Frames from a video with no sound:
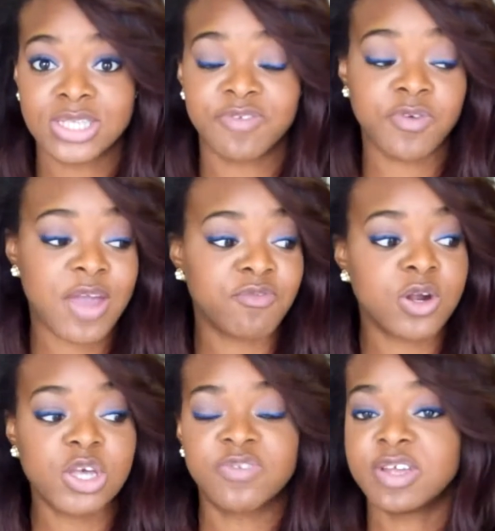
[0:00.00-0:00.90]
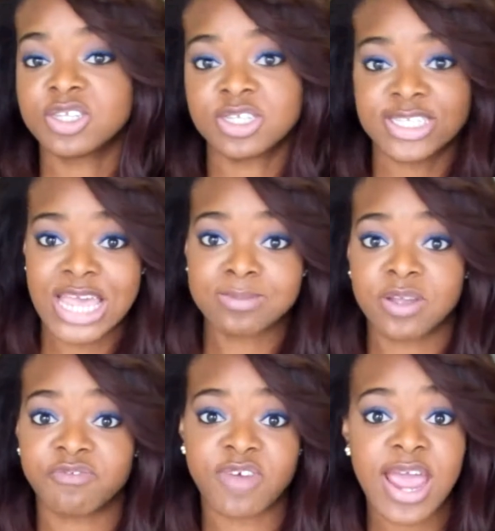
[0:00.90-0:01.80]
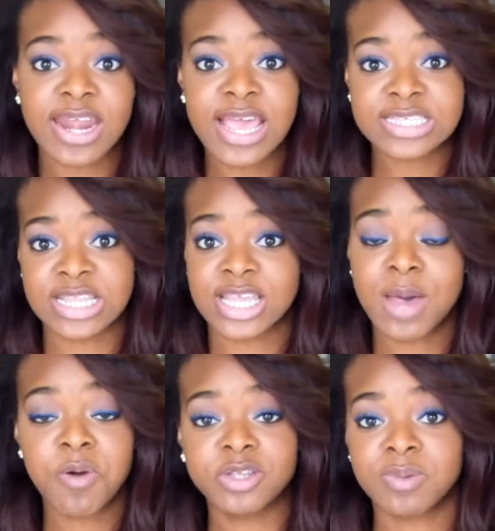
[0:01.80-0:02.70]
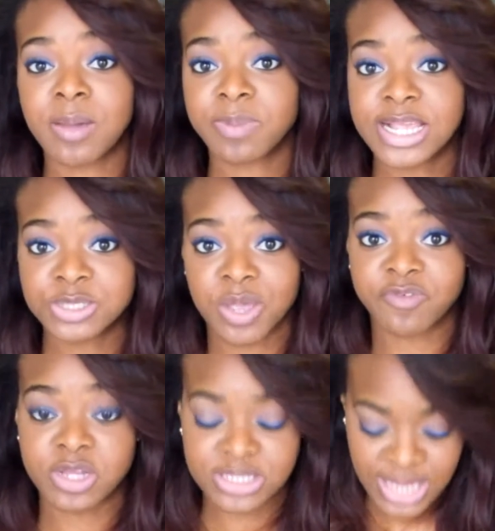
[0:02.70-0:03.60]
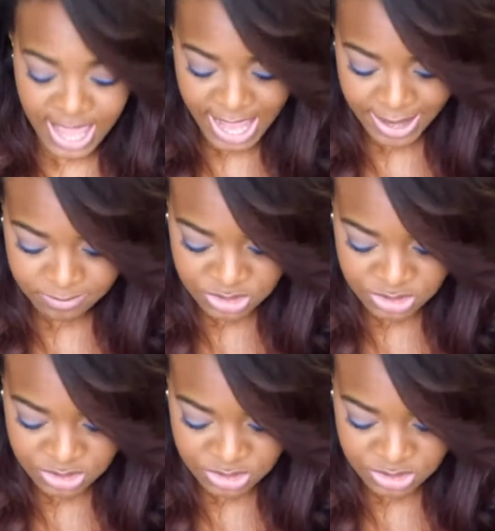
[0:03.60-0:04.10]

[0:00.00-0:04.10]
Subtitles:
Everyone always plays their exams on Fridays and then come over to my place and have a good time.